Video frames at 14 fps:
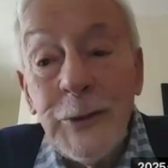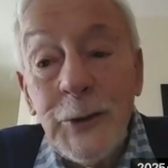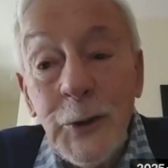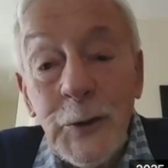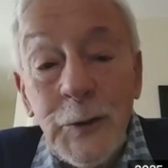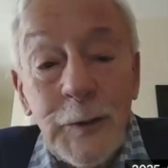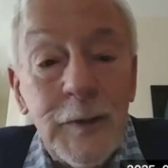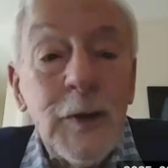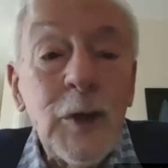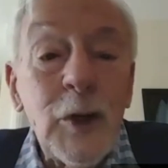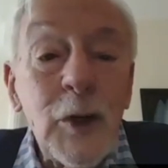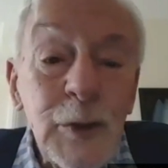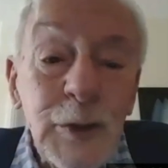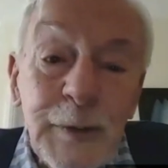good
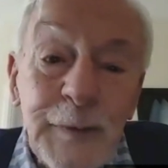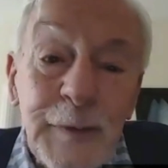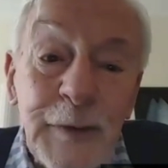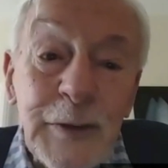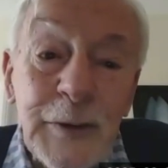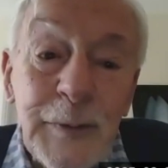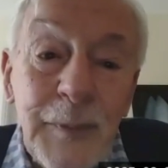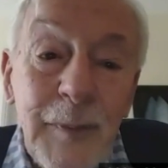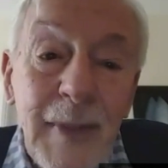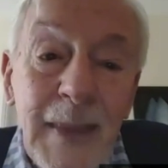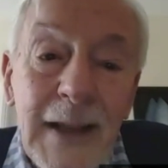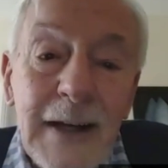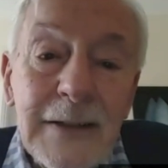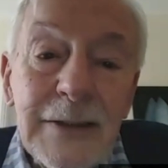philosopher
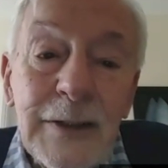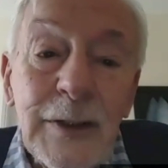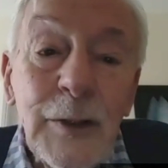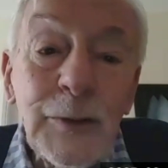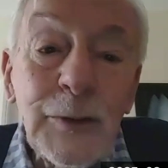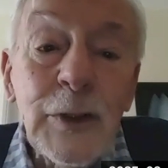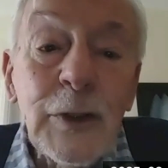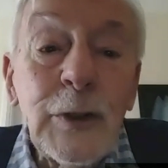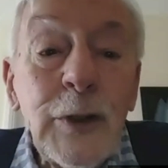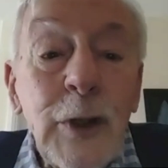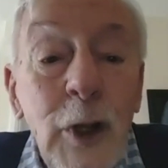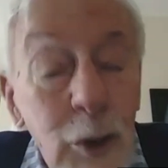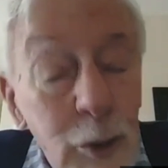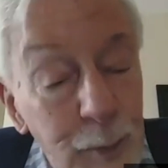and knows a
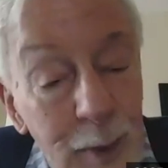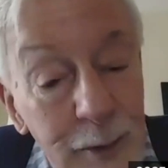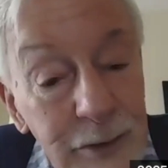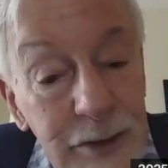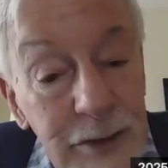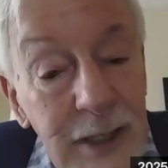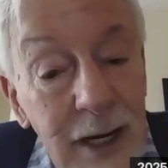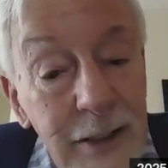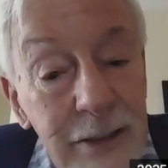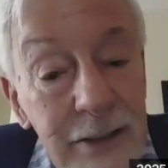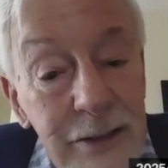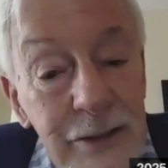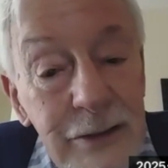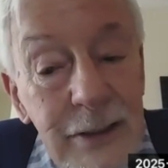lot about
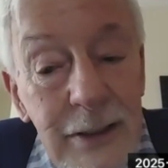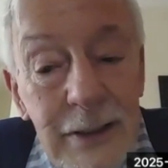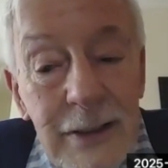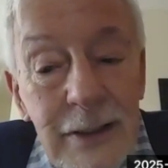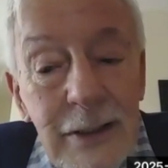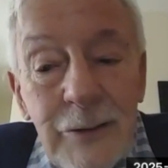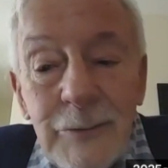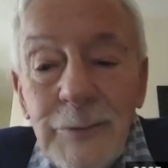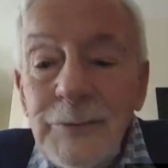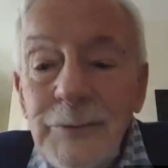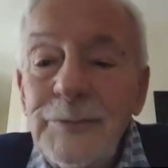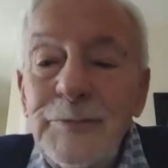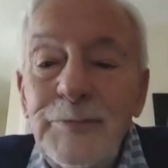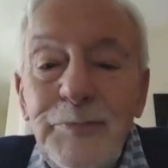science,
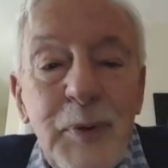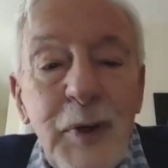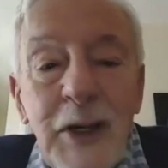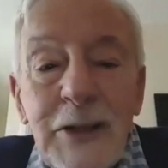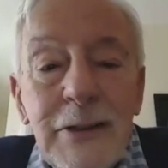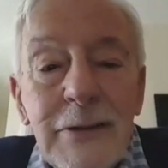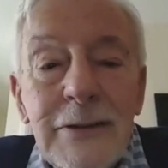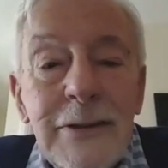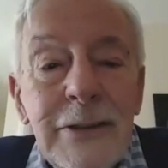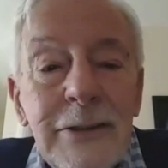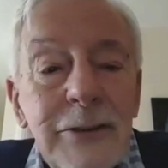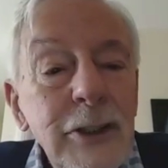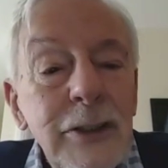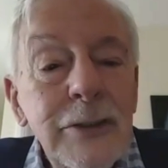but
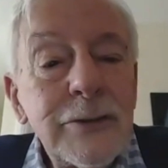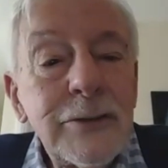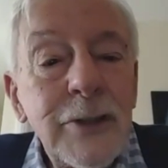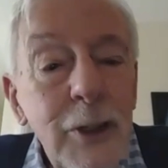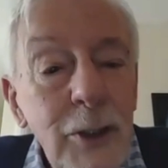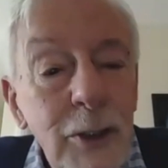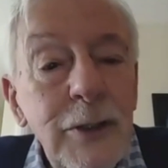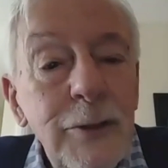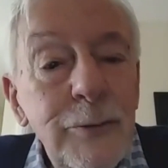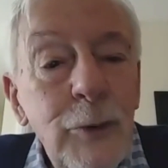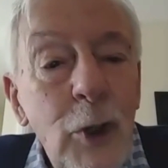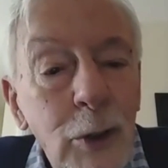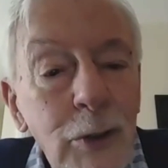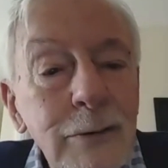he's just totally
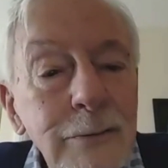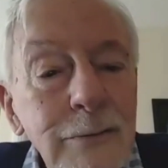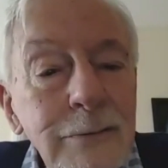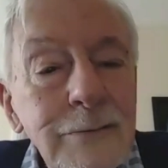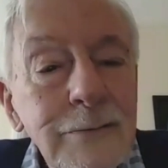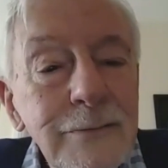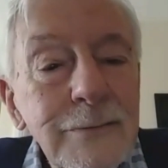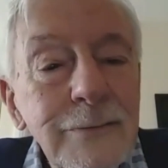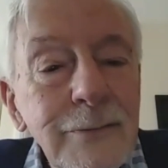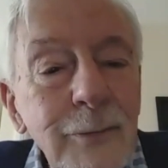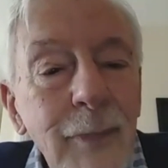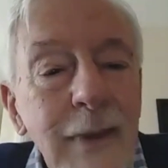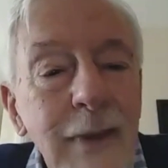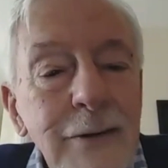wrong.
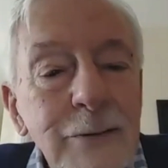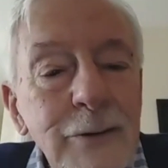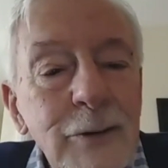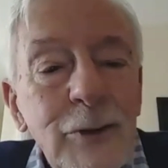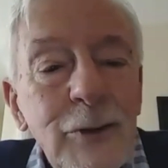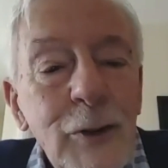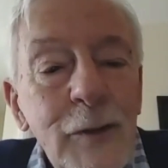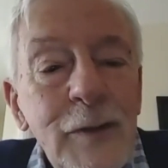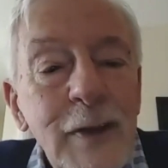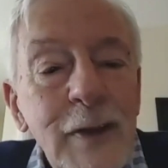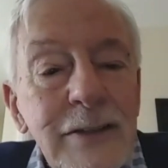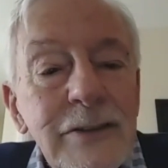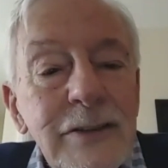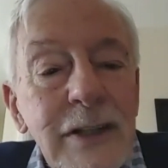There are
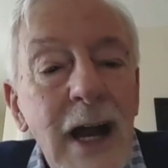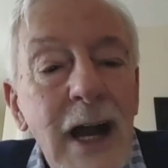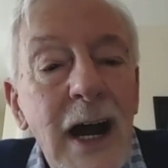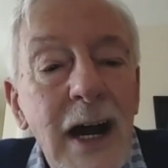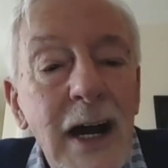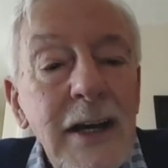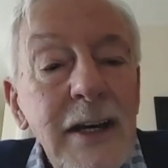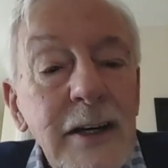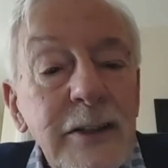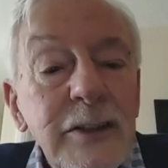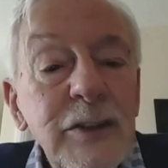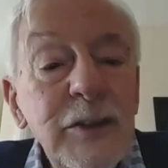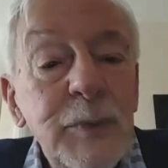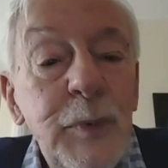things I
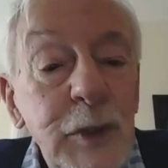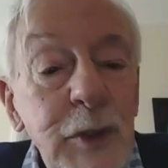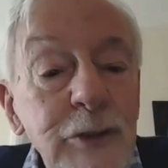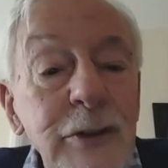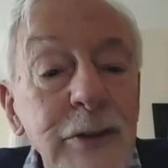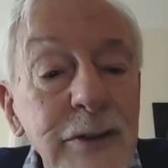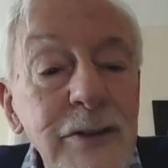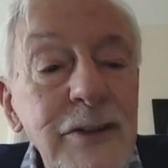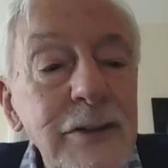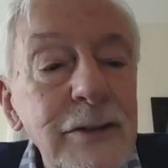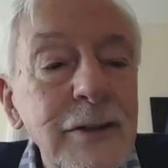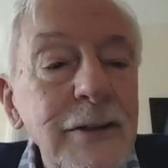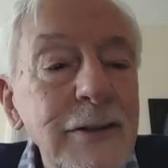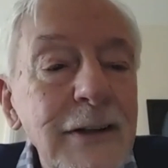
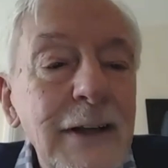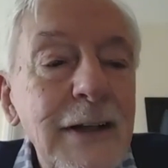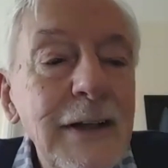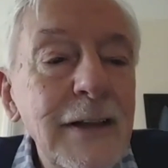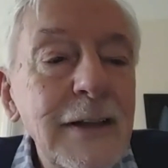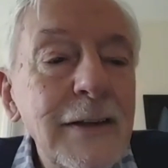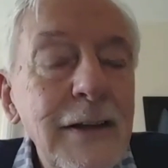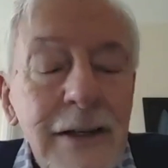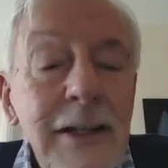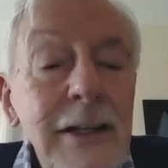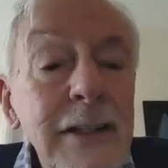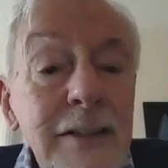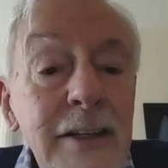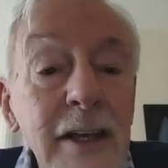experience that
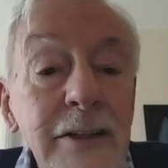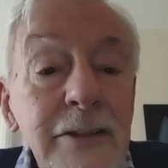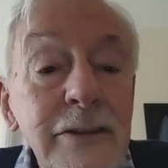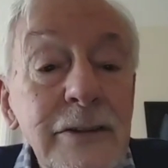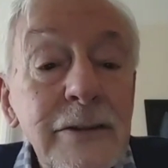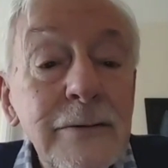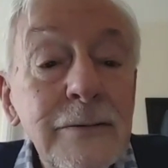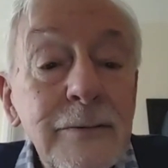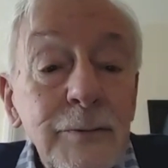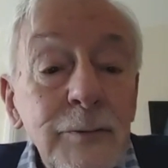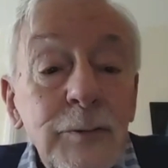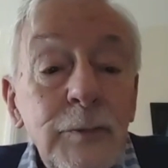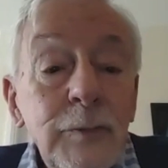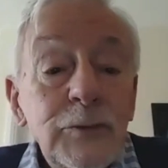he says
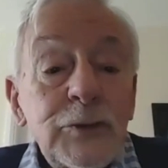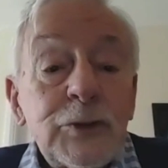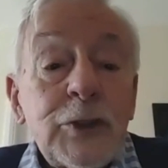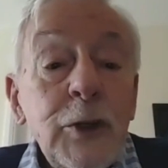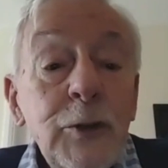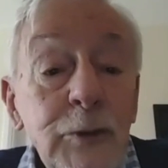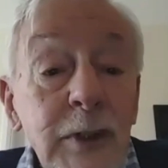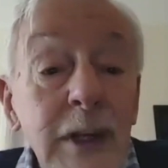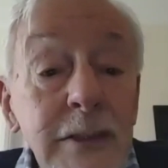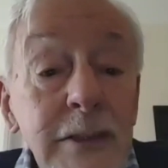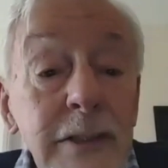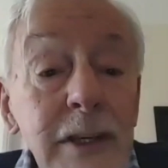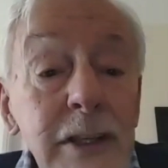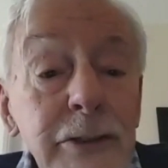don't
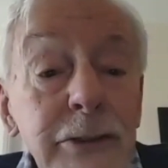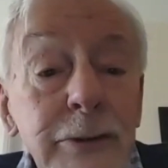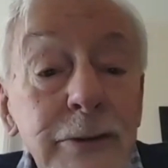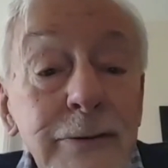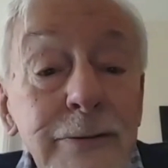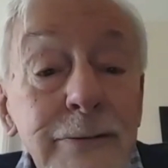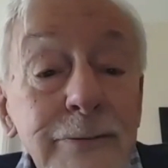exist.